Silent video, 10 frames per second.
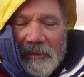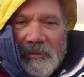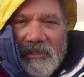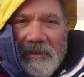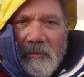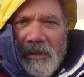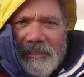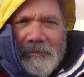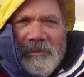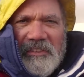People say, why
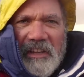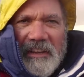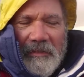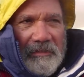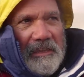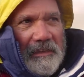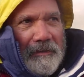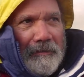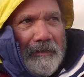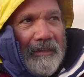do you always say I think?
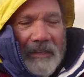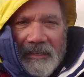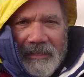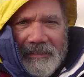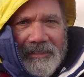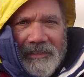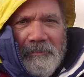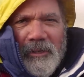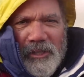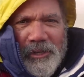It's because I'm
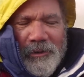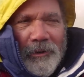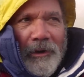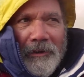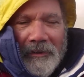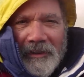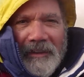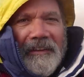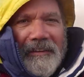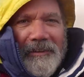not sure.
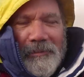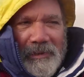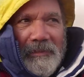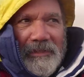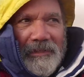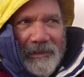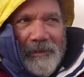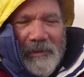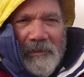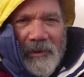I couldn't bother to look
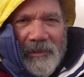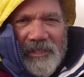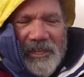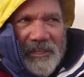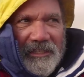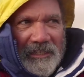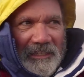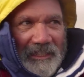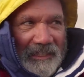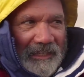at my watch
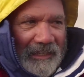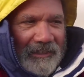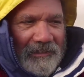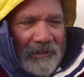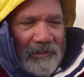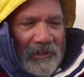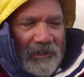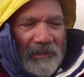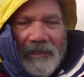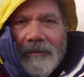because I've got to
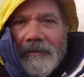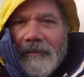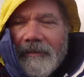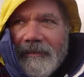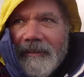turn it on.